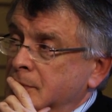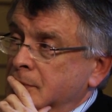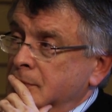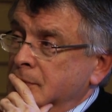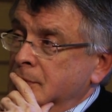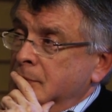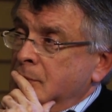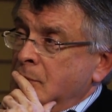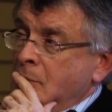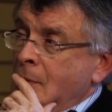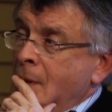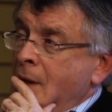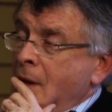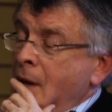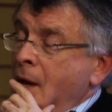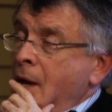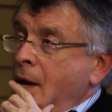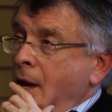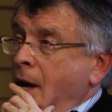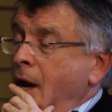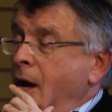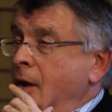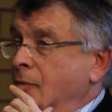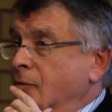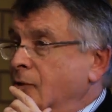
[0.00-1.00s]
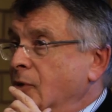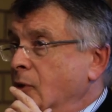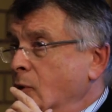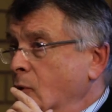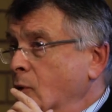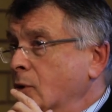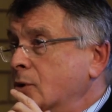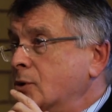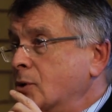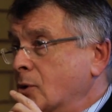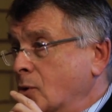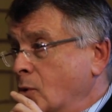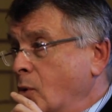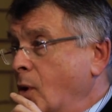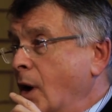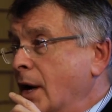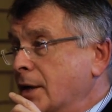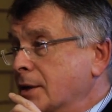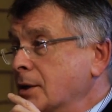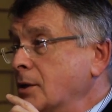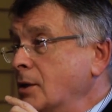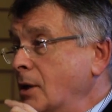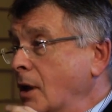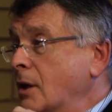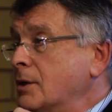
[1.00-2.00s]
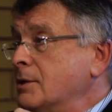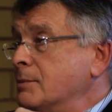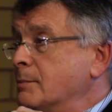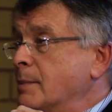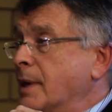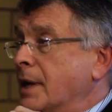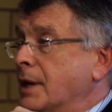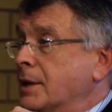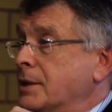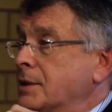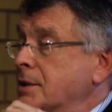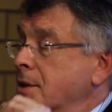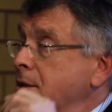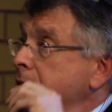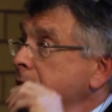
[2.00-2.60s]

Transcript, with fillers: and then? I've thought quite a lot about